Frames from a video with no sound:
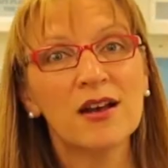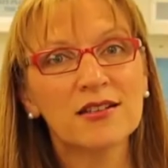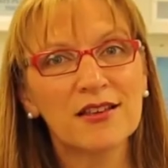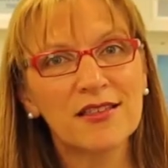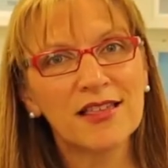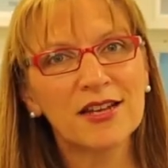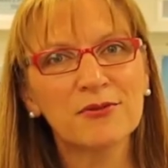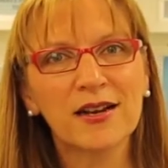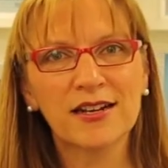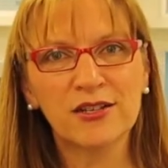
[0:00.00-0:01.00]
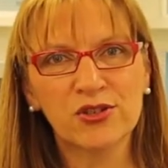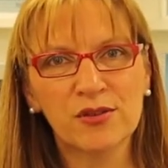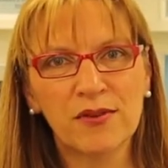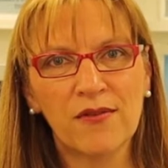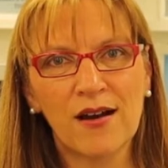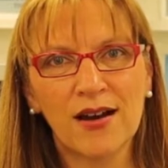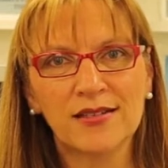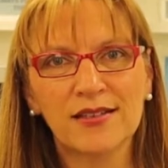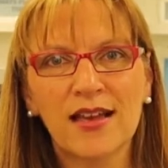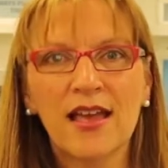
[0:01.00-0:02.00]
so that they're directly supervised.